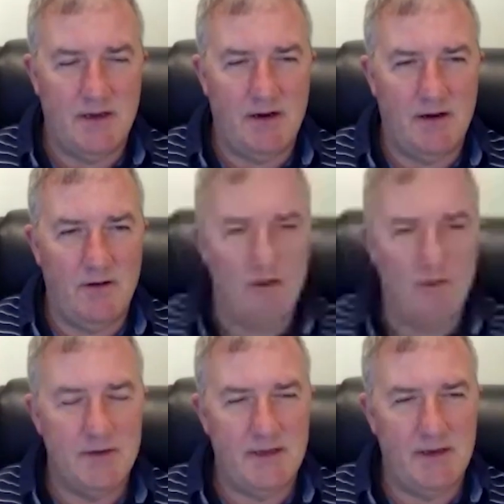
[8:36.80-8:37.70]
are
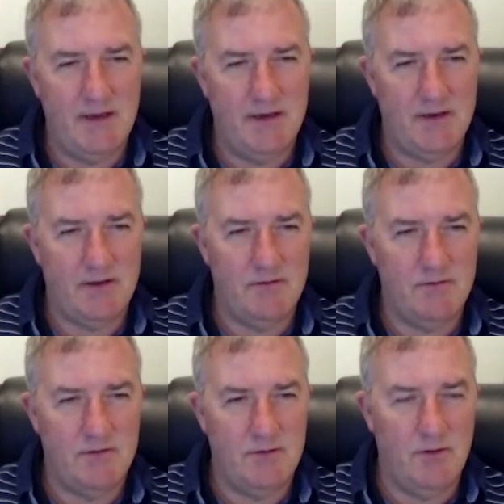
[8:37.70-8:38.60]
almost
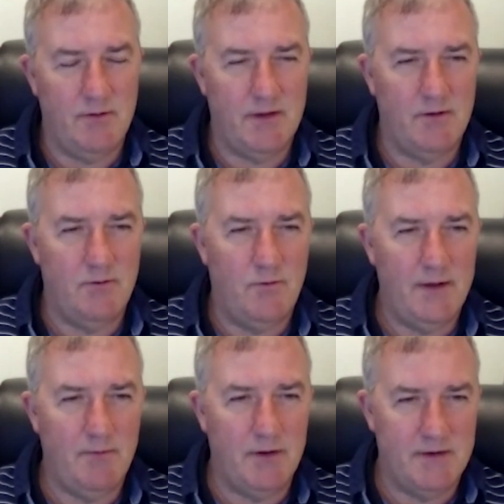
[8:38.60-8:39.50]
identical to what they call
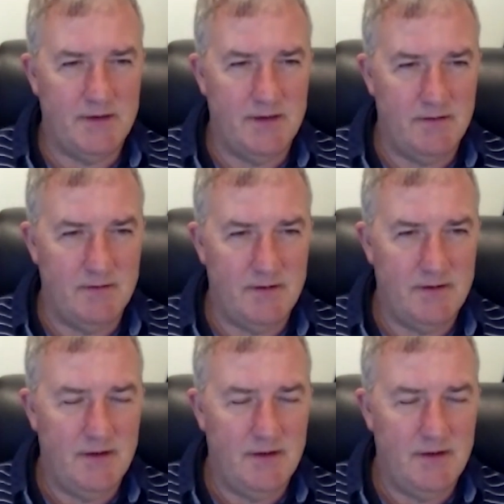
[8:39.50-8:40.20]
white blood cells,